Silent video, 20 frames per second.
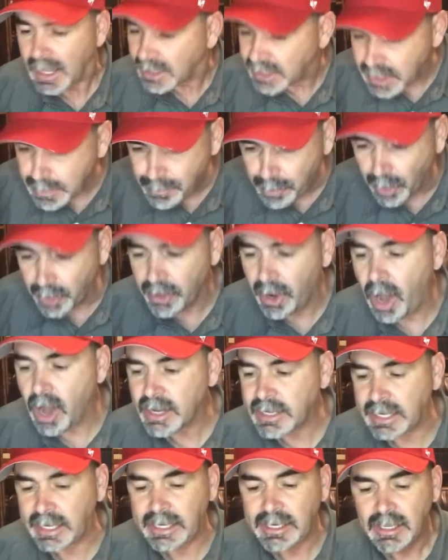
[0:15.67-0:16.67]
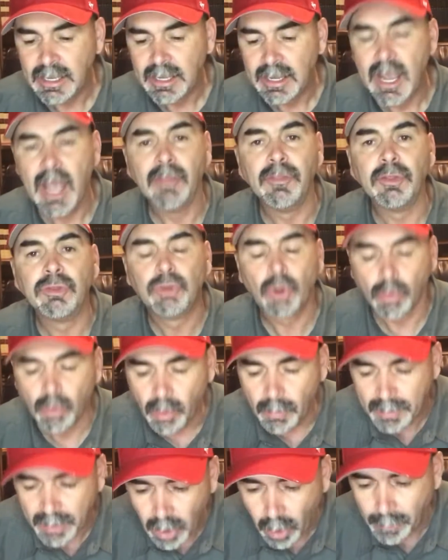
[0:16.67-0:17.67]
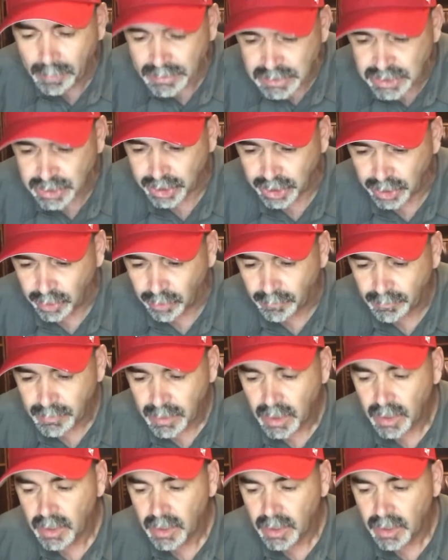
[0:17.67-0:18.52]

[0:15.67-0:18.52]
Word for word: Keep on knocking, and the door will be open to you.